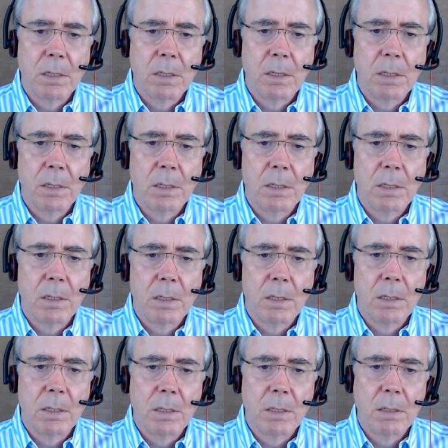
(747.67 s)

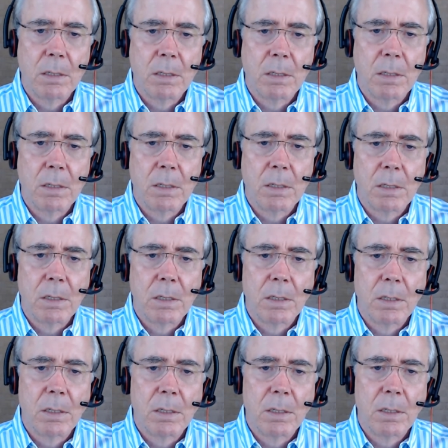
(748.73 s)

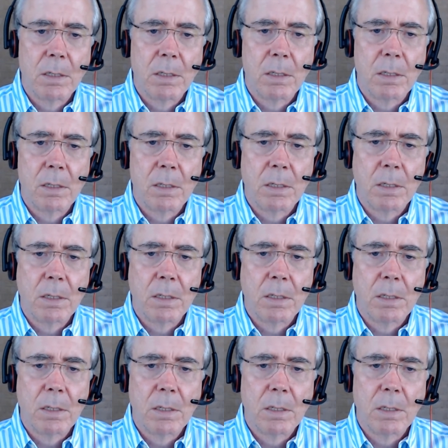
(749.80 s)

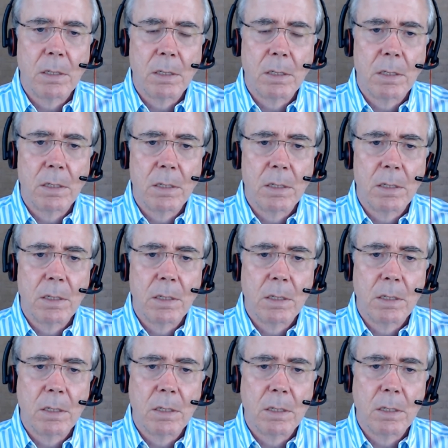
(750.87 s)
No words are spoken by the person on screen.